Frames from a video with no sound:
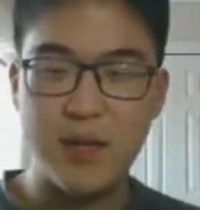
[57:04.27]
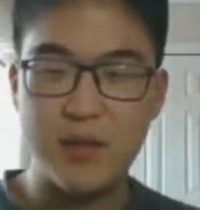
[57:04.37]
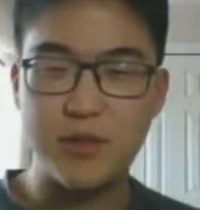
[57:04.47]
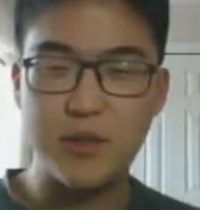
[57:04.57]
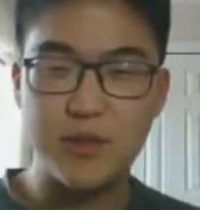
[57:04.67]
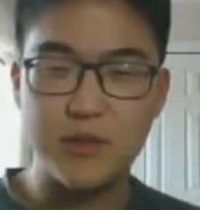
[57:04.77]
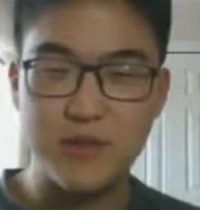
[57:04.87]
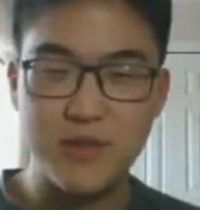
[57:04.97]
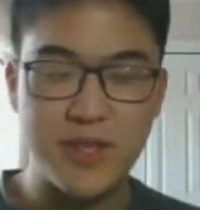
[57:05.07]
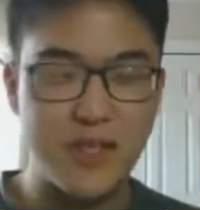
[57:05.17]
now we're sort of
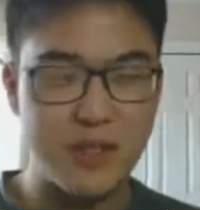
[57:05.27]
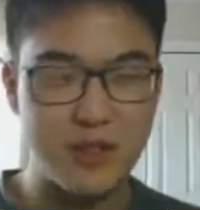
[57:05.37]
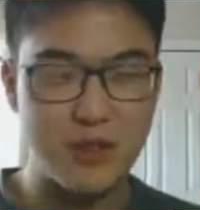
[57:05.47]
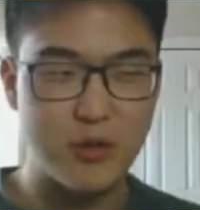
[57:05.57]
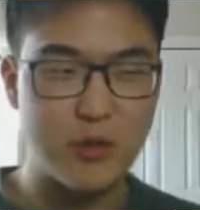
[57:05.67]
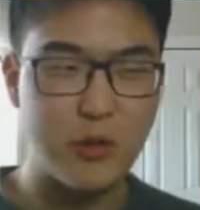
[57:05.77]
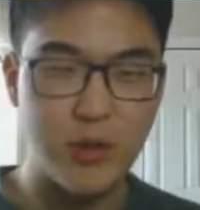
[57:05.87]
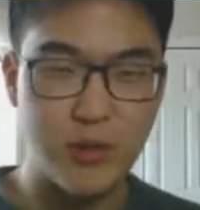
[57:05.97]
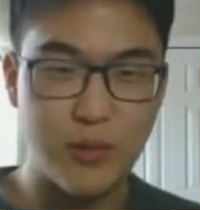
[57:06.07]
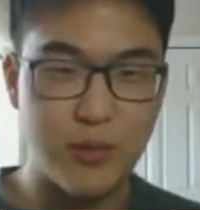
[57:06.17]
getting to a
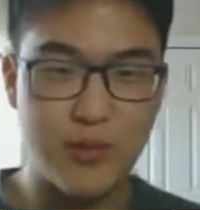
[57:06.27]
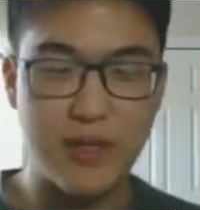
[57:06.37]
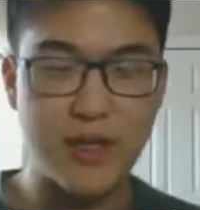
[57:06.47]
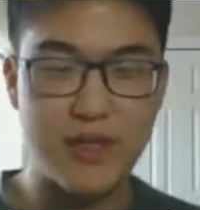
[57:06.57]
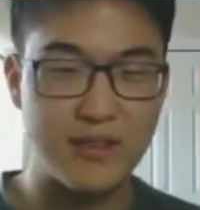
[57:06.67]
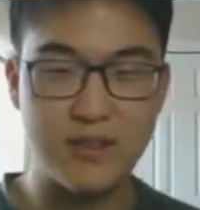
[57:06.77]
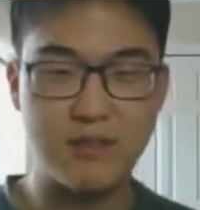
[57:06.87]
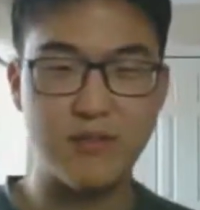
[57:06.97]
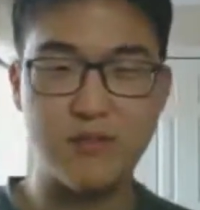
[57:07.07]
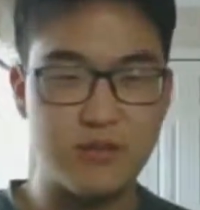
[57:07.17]
point where we're like,
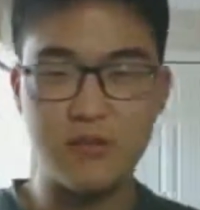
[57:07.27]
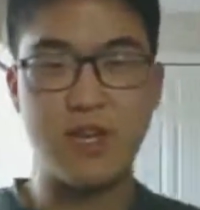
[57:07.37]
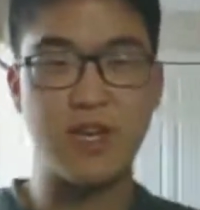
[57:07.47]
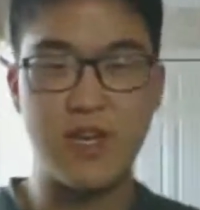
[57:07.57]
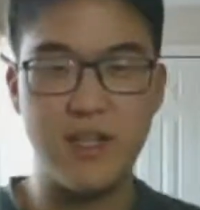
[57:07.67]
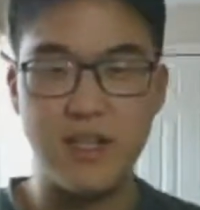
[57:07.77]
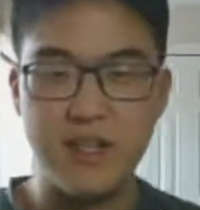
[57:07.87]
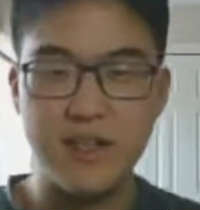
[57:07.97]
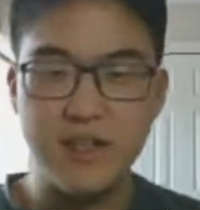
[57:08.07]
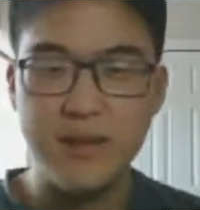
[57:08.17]
fuck it,
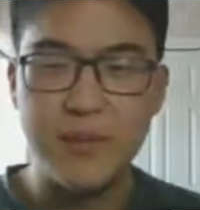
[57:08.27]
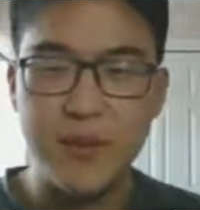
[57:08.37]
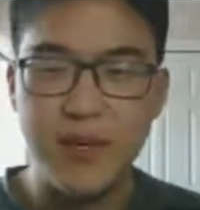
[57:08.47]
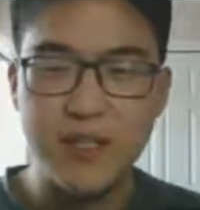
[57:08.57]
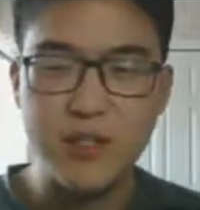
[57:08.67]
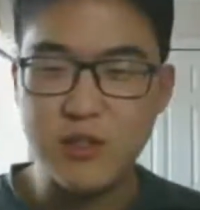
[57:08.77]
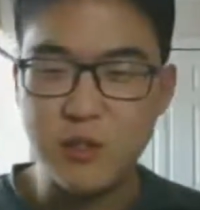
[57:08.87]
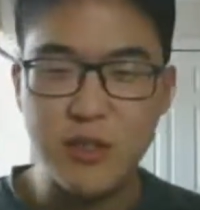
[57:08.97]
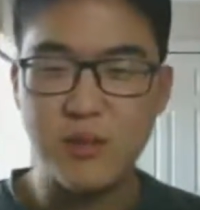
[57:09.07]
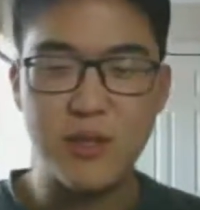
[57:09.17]
I just
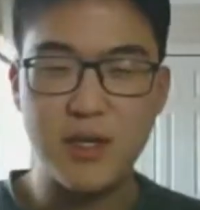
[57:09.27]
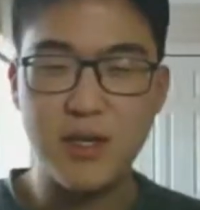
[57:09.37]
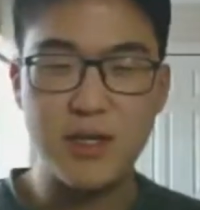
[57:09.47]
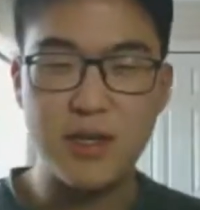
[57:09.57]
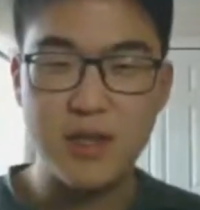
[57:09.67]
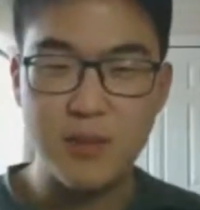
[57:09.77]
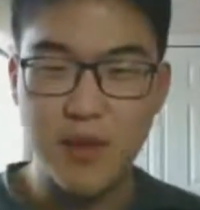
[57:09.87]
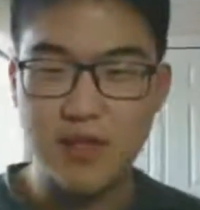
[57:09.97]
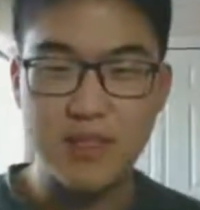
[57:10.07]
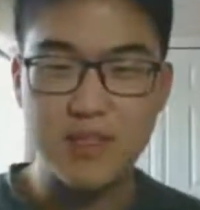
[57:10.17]
want to be the
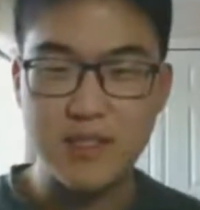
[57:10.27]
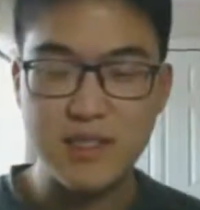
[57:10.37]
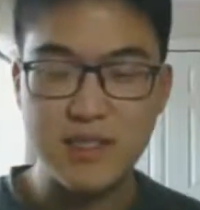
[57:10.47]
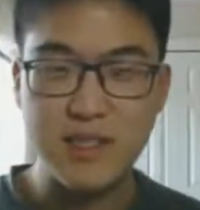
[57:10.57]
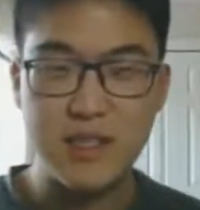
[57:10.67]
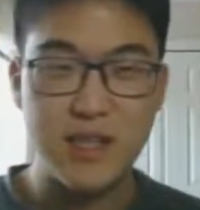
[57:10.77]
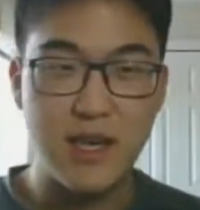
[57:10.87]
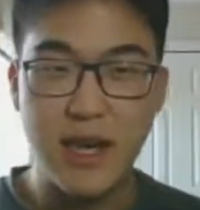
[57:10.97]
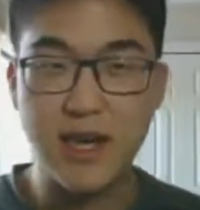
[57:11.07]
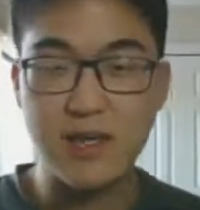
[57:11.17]
best that
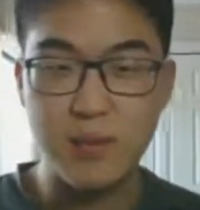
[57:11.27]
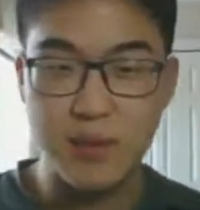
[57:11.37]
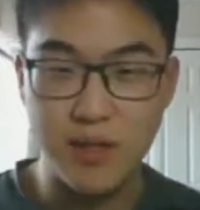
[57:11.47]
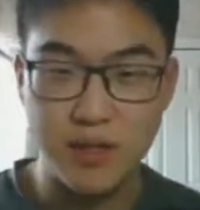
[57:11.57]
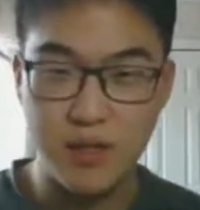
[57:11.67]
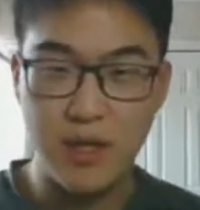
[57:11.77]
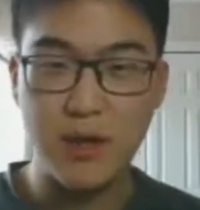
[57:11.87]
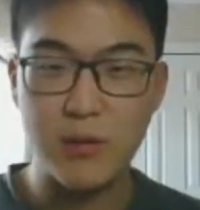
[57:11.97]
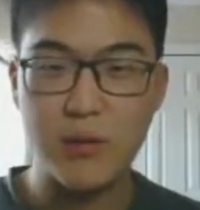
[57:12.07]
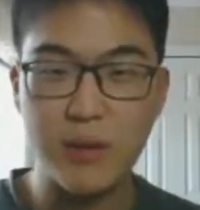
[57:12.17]
I can be, and I
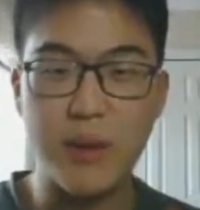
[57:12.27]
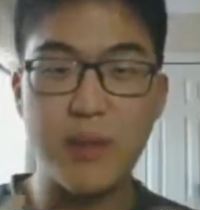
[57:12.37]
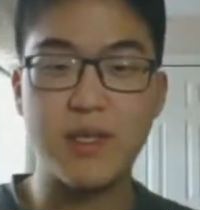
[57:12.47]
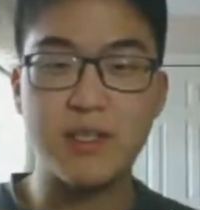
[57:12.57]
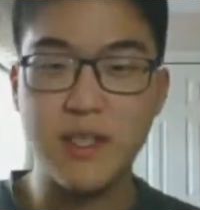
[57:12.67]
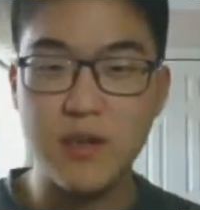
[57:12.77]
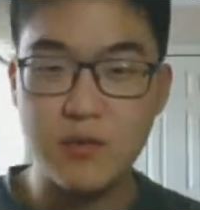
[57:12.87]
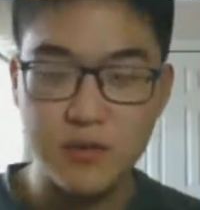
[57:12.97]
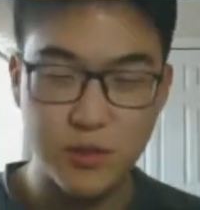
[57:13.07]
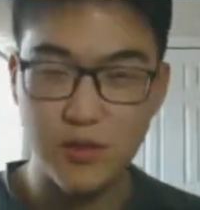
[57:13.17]
want to be my best self,
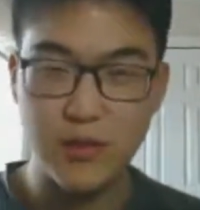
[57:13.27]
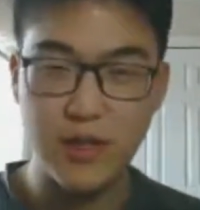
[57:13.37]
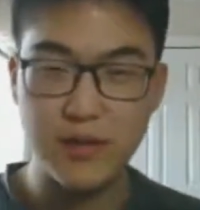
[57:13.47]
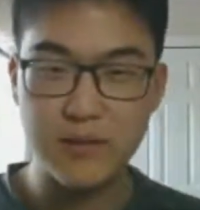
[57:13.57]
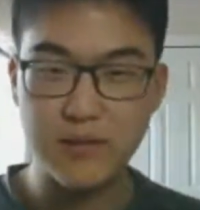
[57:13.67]
sort of thing.